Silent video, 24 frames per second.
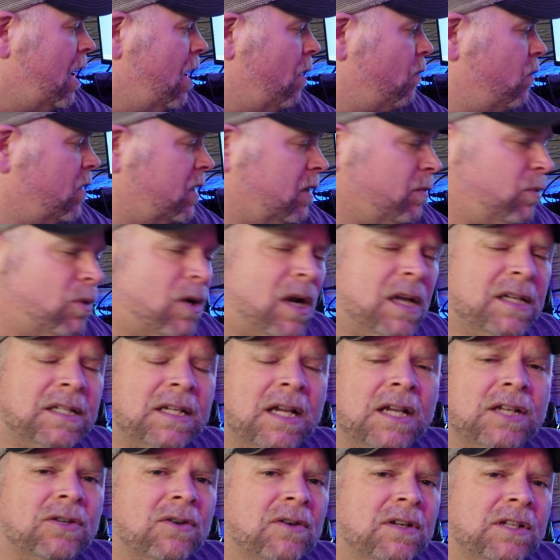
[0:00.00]
uh, with the
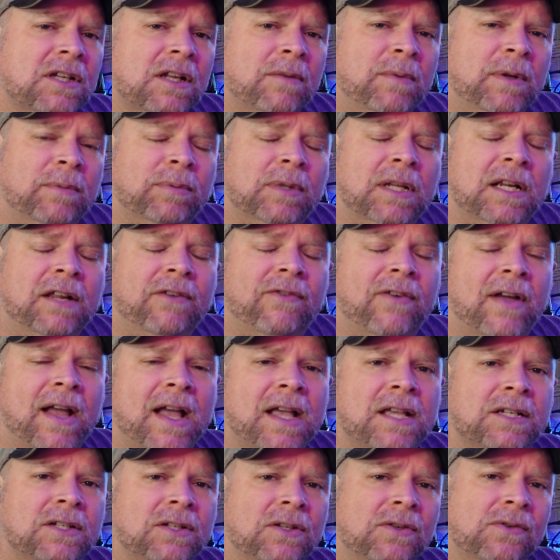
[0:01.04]
processor, it's going to be plenty
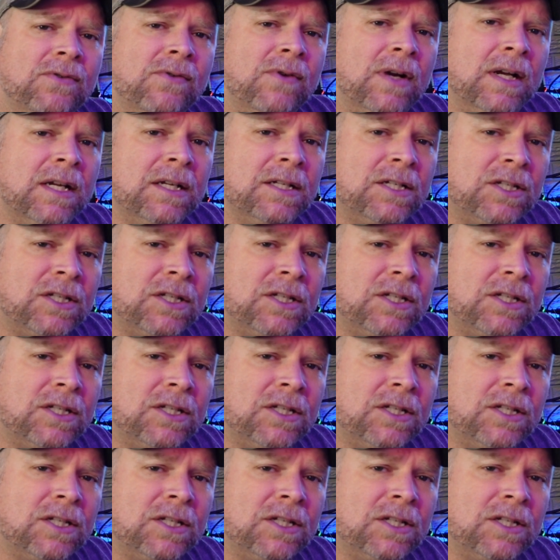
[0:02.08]
fast to uh,